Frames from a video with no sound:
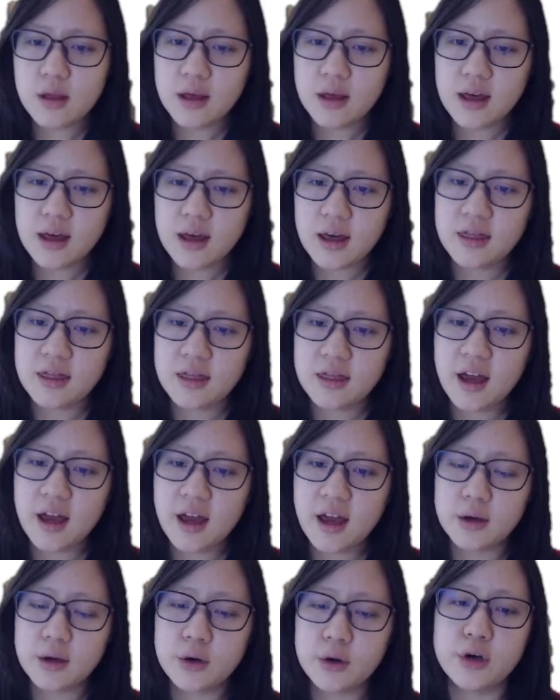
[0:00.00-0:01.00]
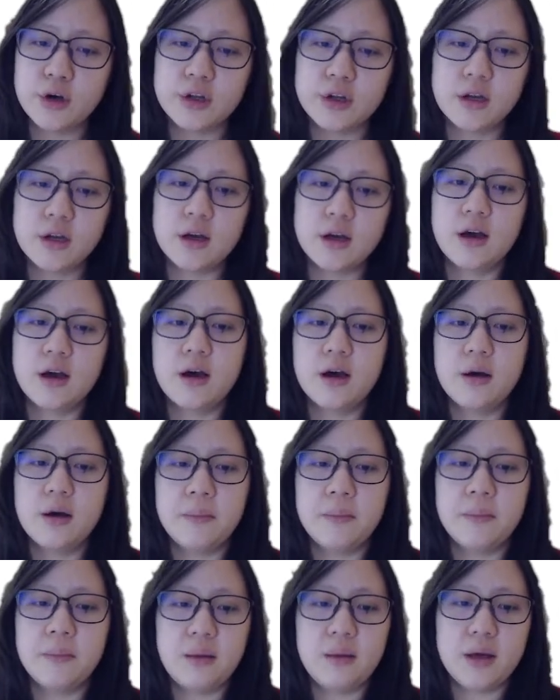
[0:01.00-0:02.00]
And then it could
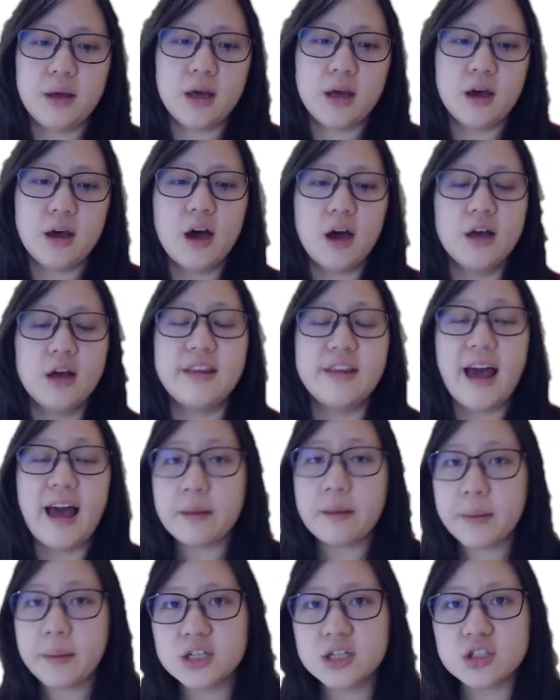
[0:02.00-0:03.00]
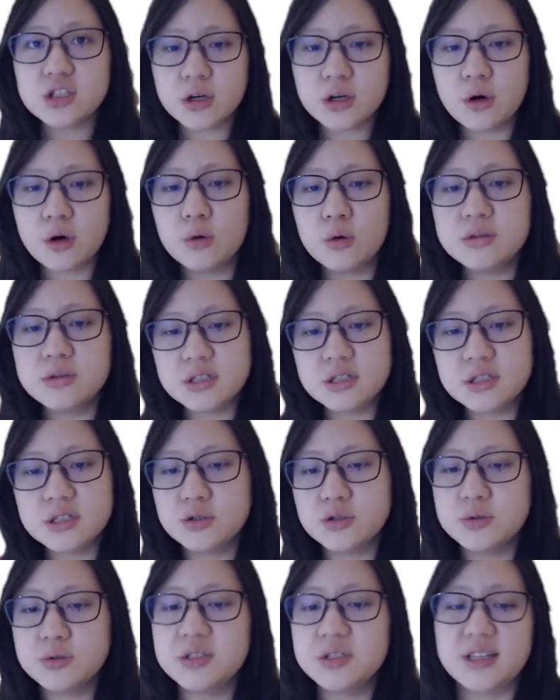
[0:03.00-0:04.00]
maybe damage the host
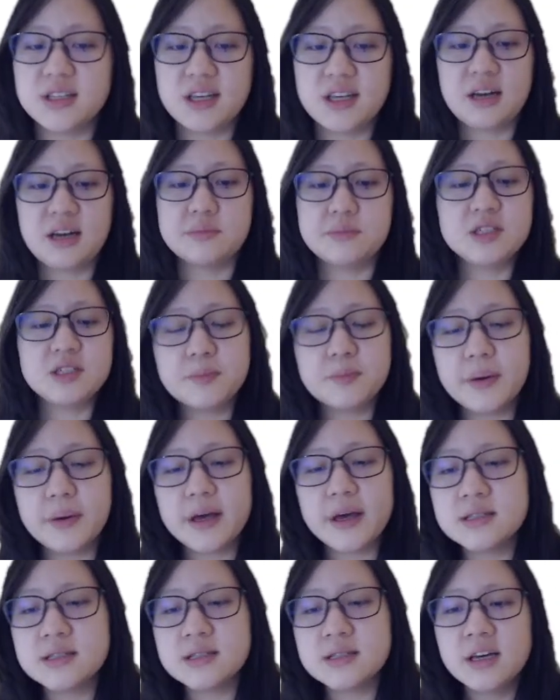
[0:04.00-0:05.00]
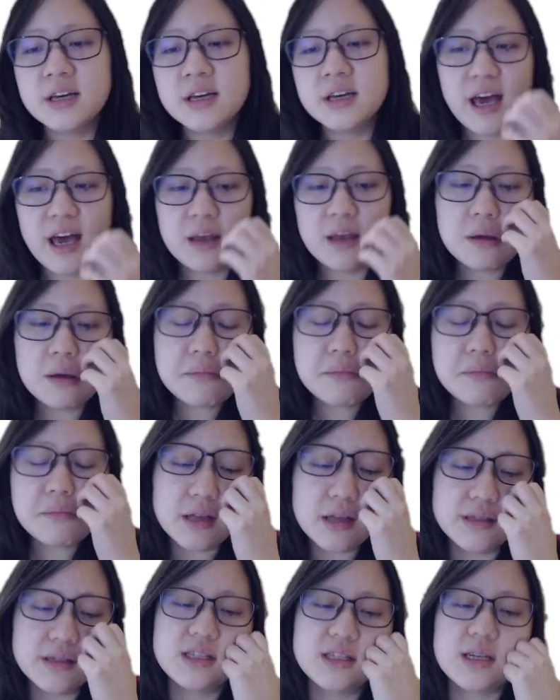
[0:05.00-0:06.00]
tissues and take up space, and maybe
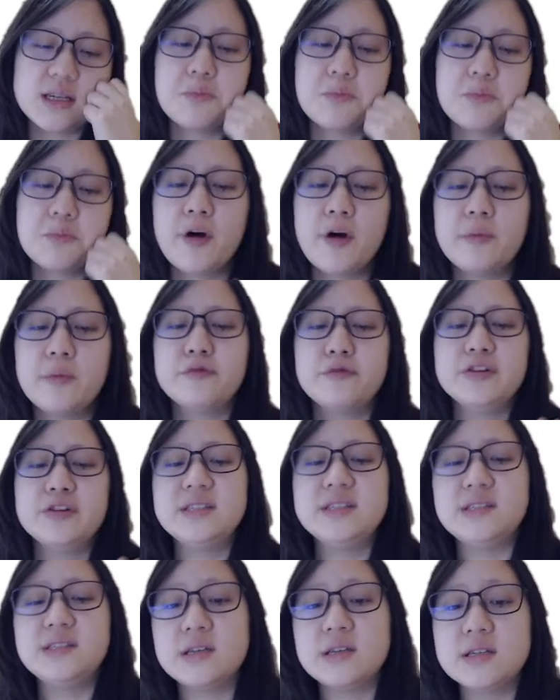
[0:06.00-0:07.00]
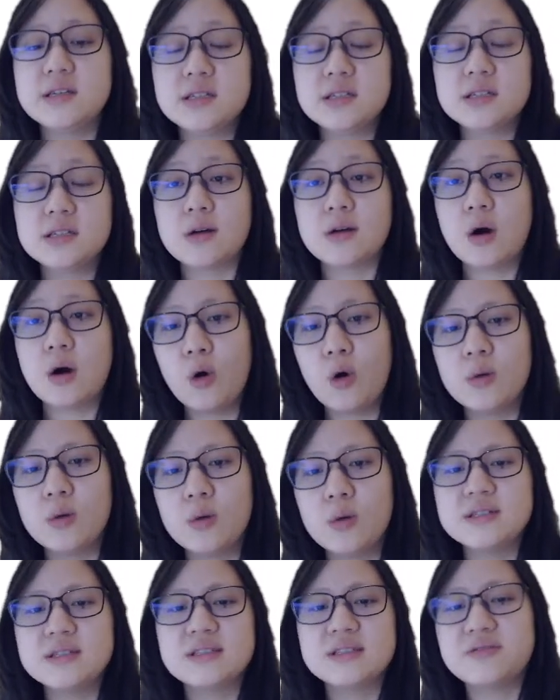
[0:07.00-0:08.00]
in some form resist the
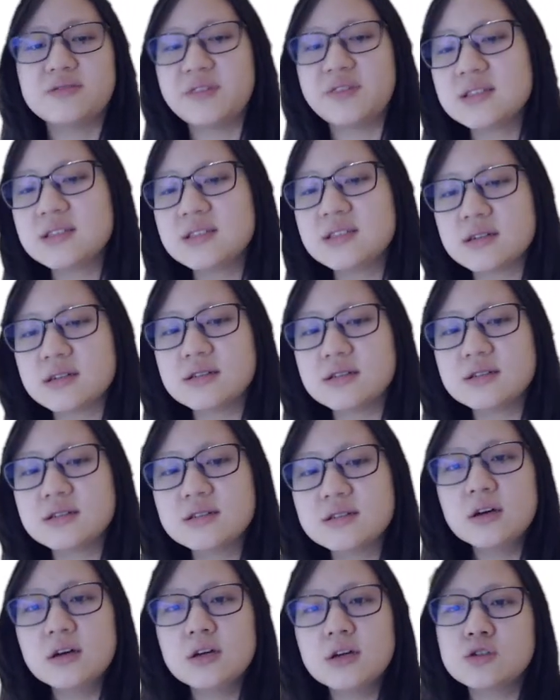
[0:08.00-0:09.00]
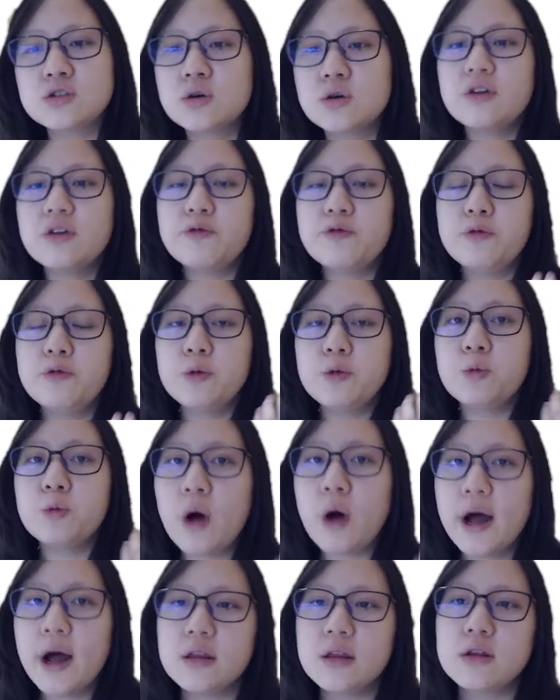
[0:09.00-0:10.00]
host defenses. So if we
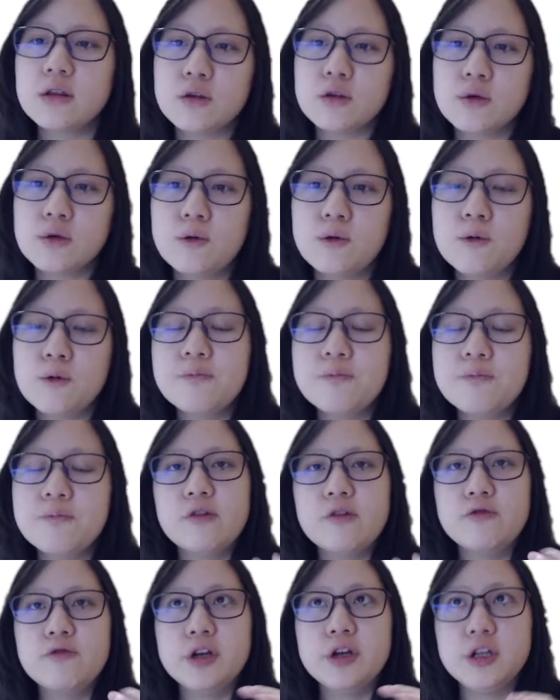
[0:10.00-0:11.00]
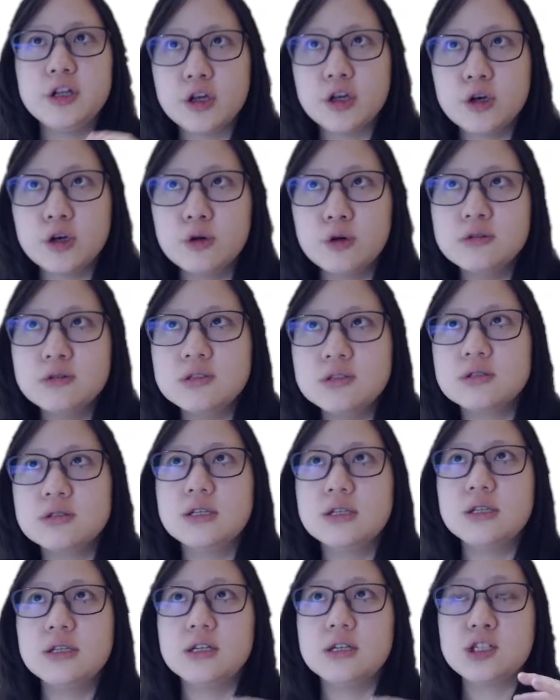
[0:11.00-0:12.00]
want to reduce
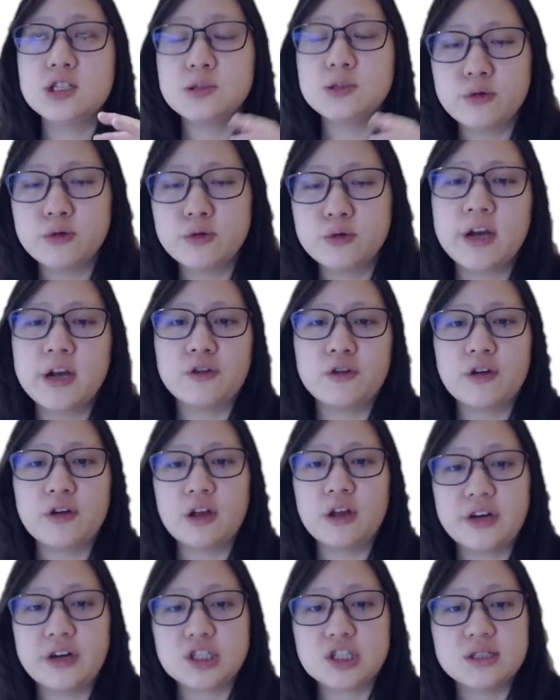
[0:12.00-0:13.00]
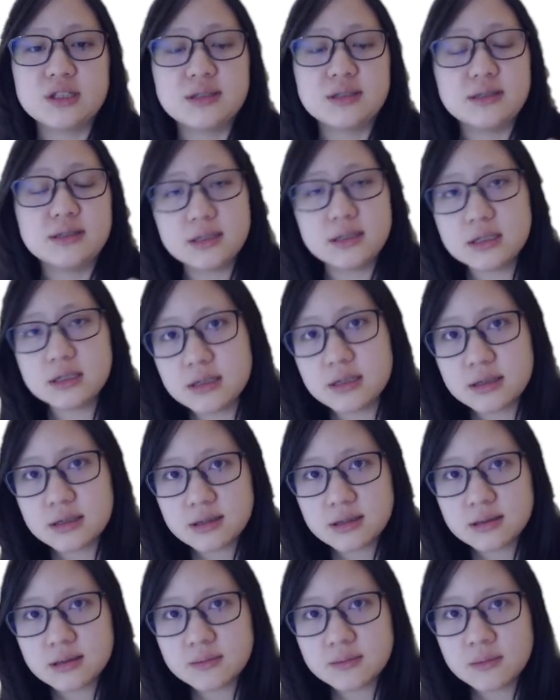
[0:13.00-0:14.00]
the spread of an infectious
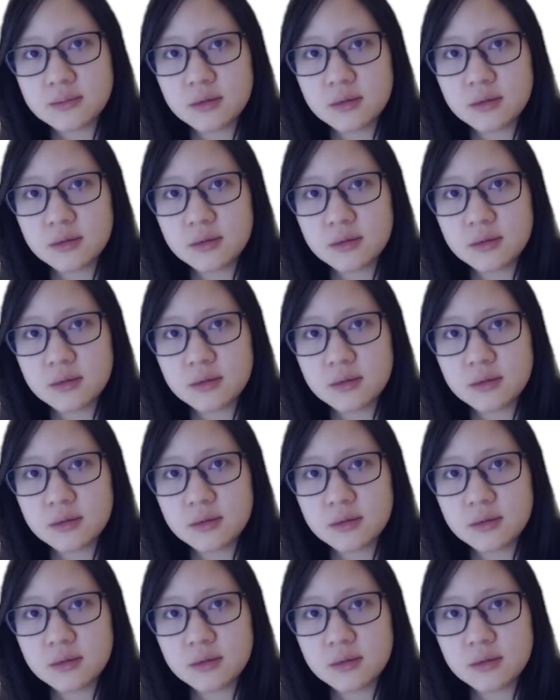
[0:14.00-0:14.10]
disease,